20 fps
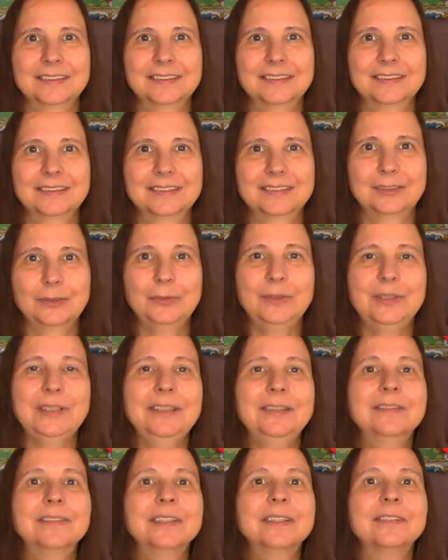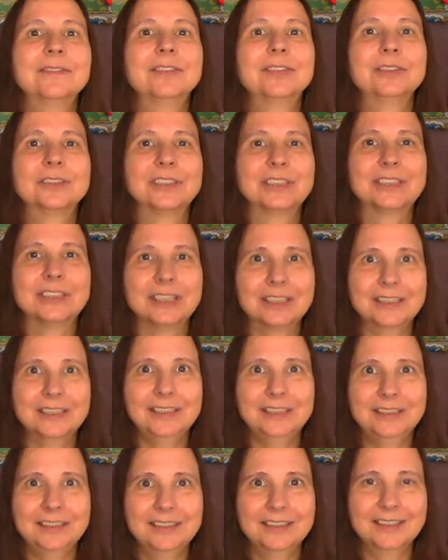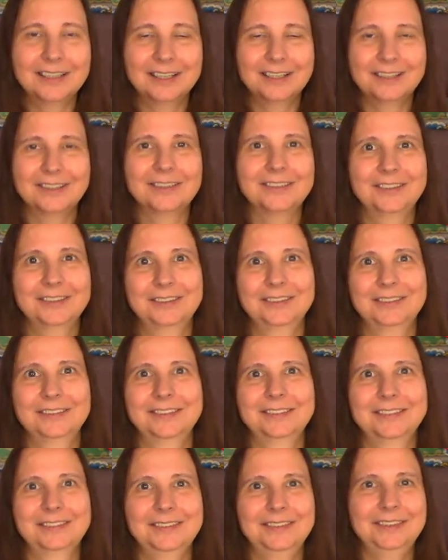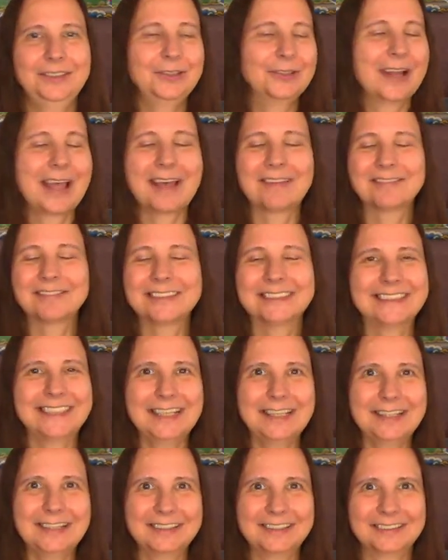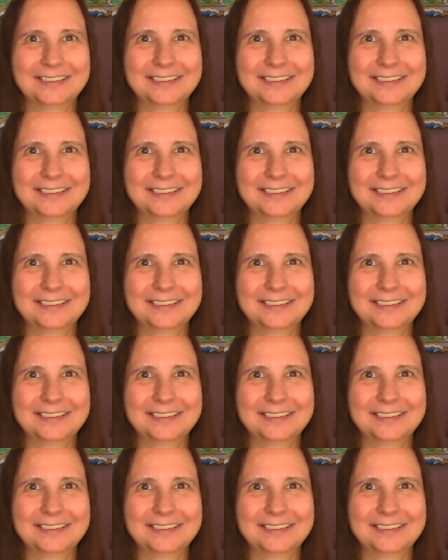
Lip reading: So even if you're stuck in the gutter, you don't have to stay there.